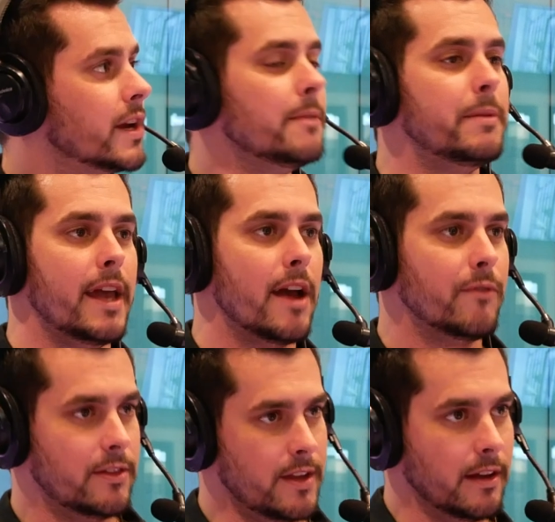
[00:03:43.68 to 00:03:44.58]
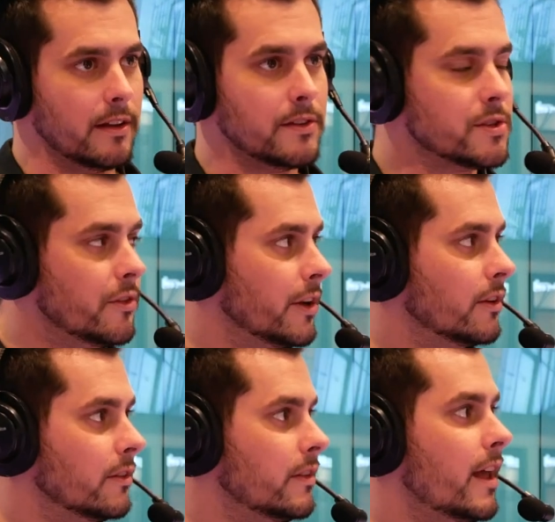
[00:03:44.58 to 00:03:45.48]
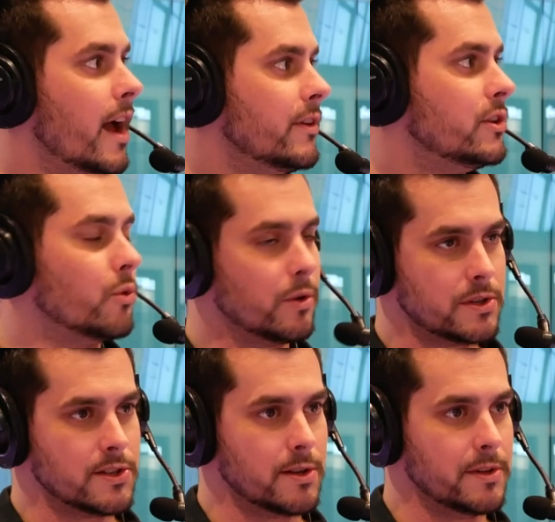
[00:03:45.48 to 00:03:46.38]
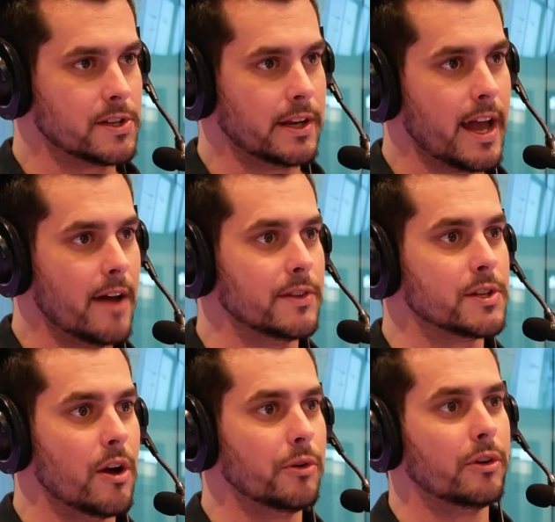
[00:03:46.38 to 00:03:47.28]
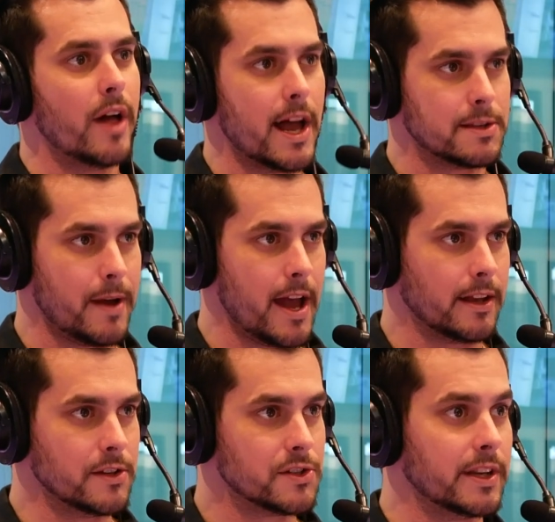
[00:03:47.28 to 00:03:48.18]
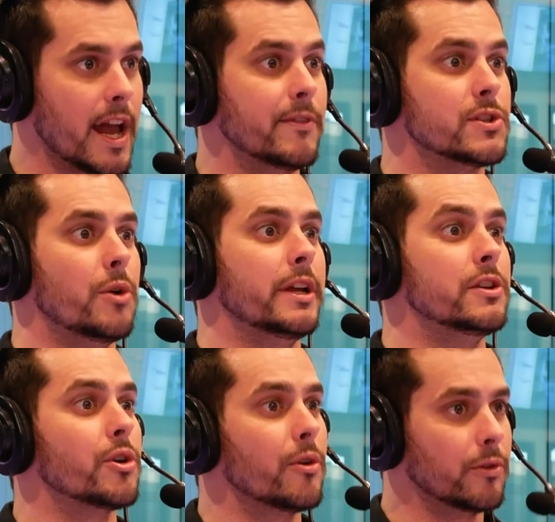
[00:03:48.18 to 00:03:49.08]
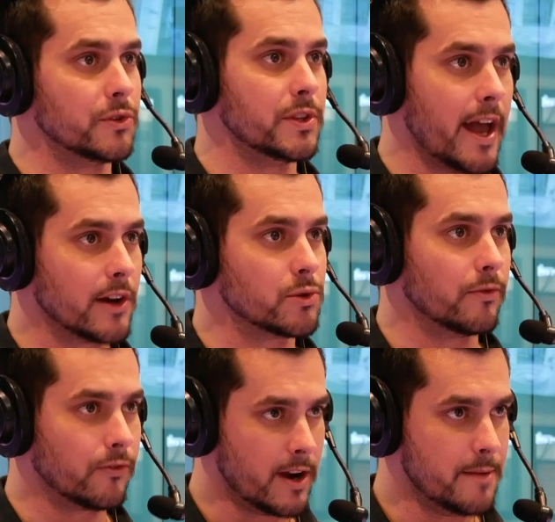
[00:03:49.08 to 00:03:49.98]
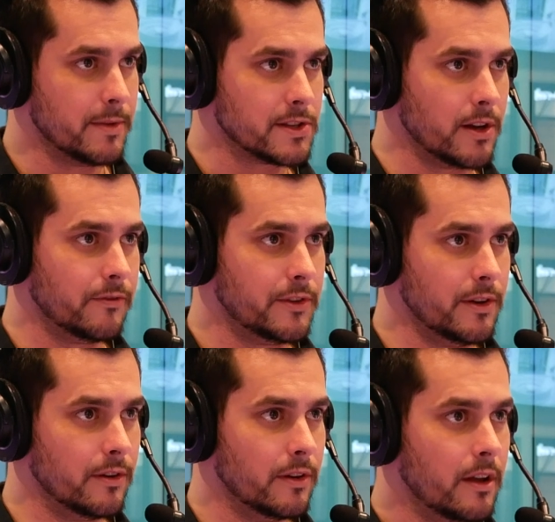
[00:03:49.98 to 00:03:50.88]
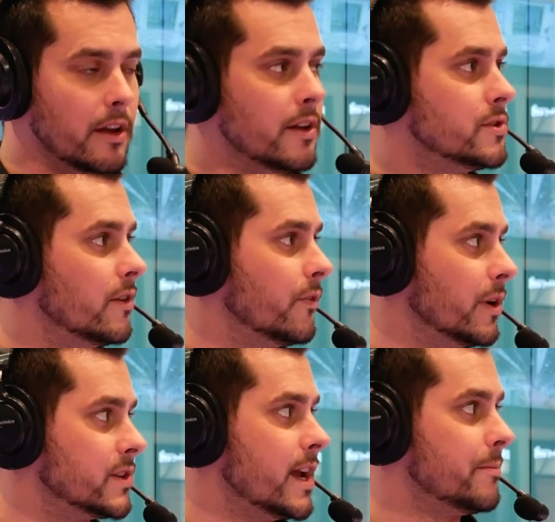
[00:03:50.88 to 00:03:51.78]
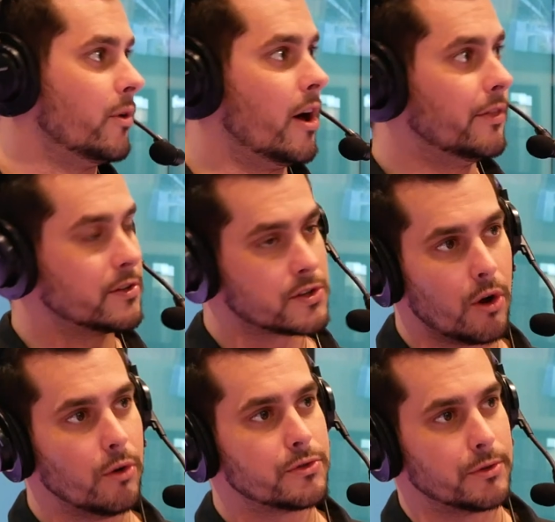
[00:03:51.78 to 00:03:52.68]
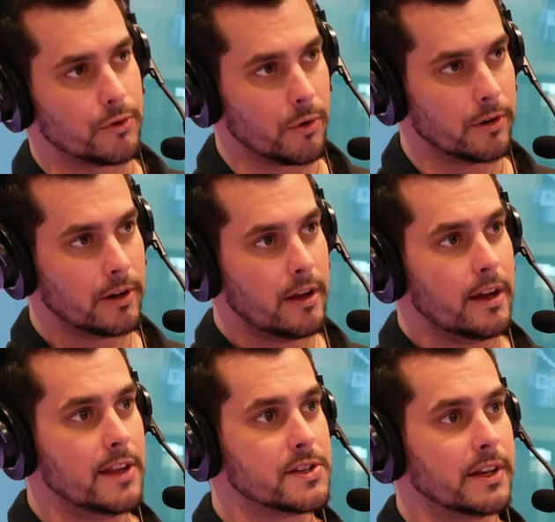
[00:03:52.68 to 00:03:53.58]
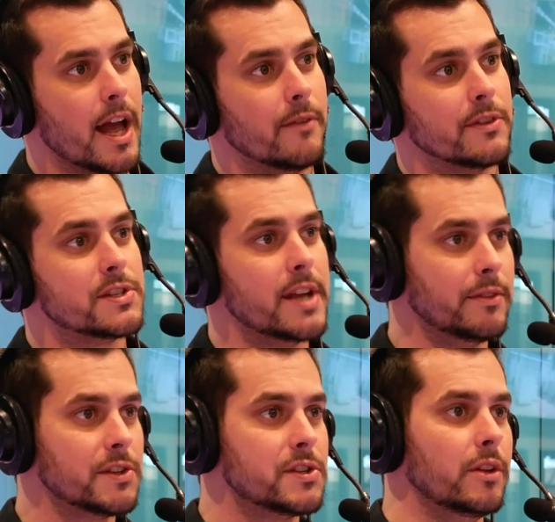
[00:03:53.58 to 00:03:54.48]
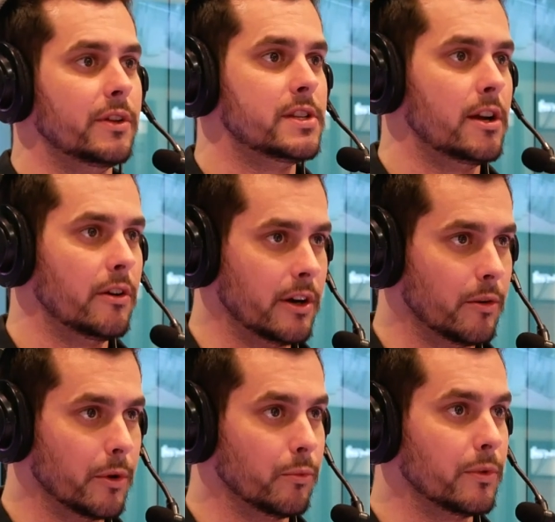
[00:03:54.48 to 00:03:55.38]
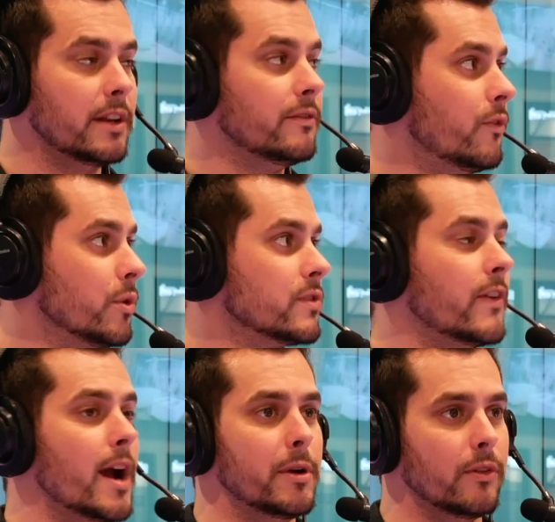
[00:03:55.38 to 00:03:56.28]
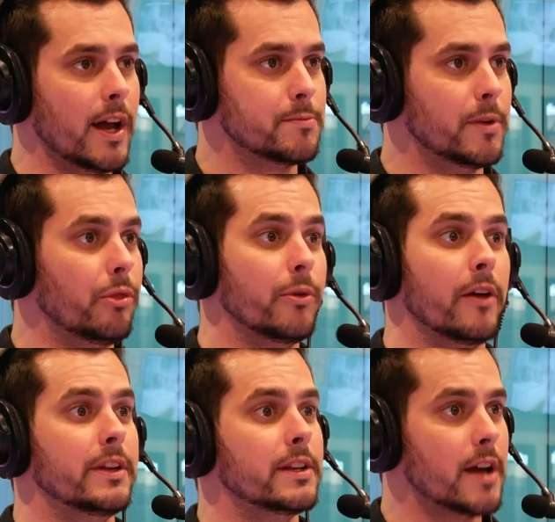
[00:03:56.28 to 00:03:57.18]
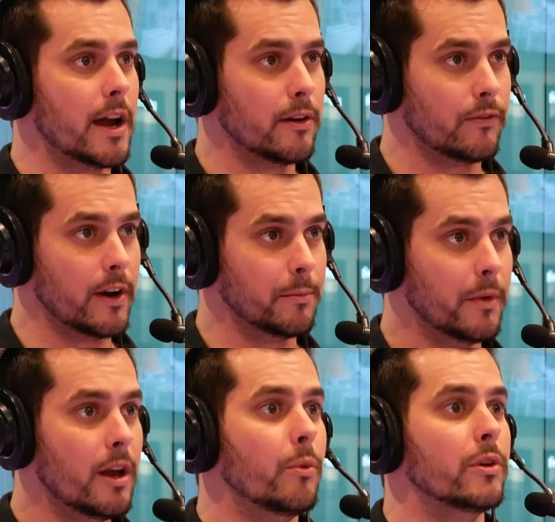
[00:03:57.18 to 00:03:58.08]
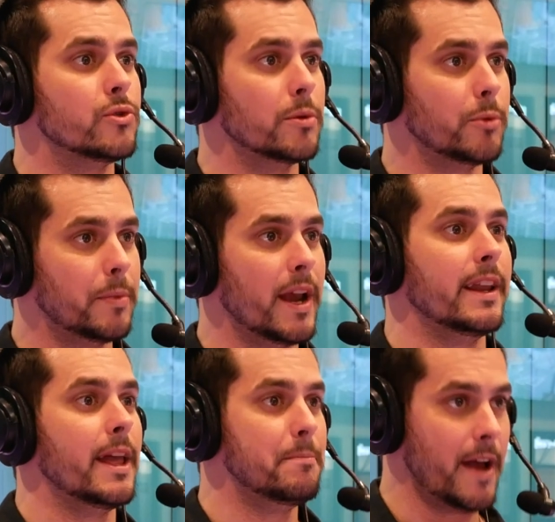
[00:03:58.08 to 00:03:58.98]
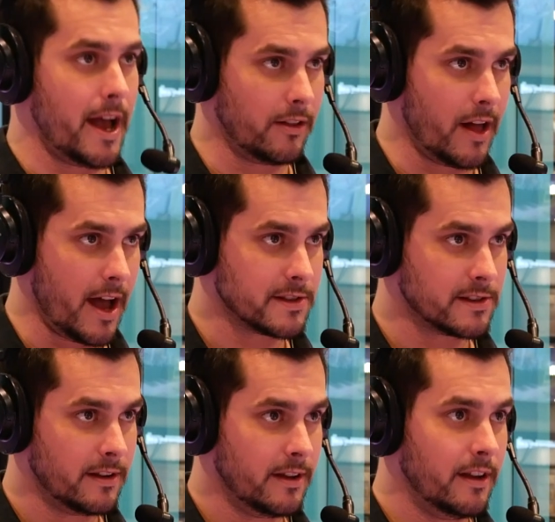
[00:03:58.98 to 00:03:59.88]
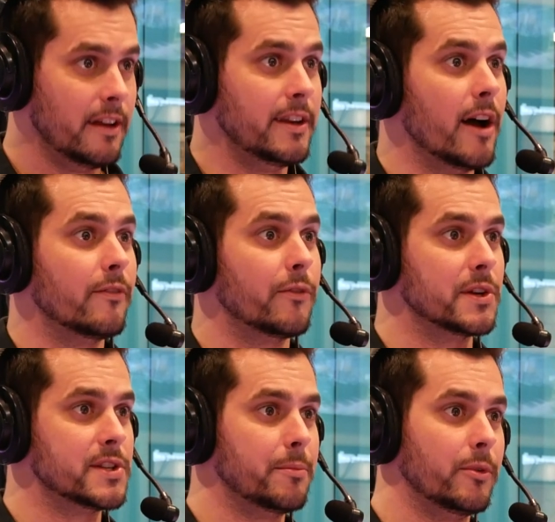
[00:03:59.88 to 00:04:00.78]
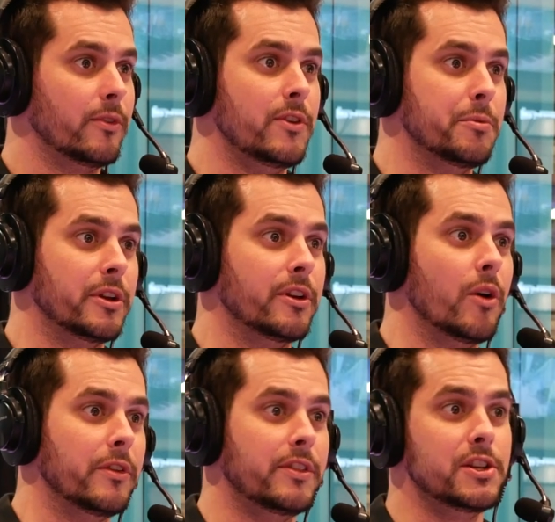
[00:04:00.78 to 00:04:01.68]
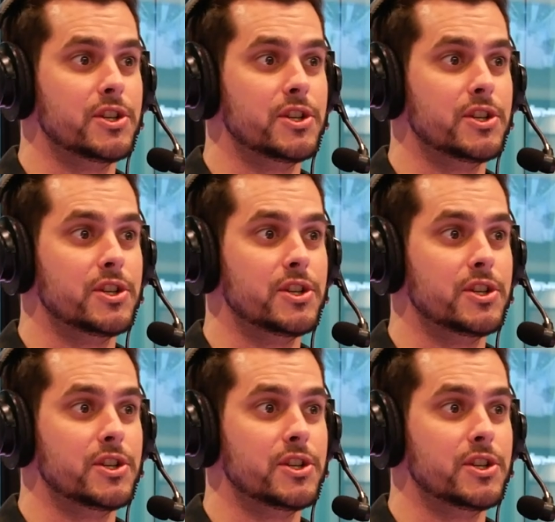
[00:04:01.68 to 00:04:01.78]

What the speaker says: going to be everything. So every door system is going to have its own glass package. It's going to have its own internals in the actual frame itself too. So for example, on this coastal door, it's going to have a stainless steel interior with reinforced fiberglass built throughout the entire frame with triple pane impact glass. Now, for example, if you were to go with the